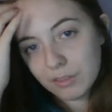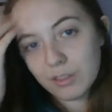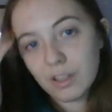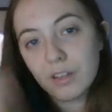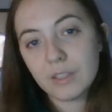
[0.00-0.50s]
And I
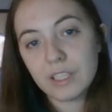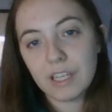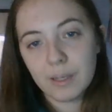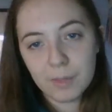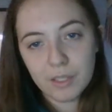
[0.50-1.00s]
was like, oh,
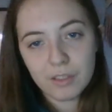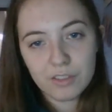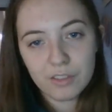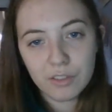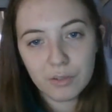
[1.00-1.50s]
okay,
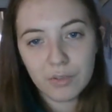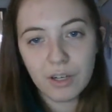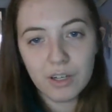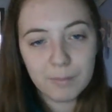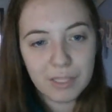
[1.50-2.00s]
but don't go far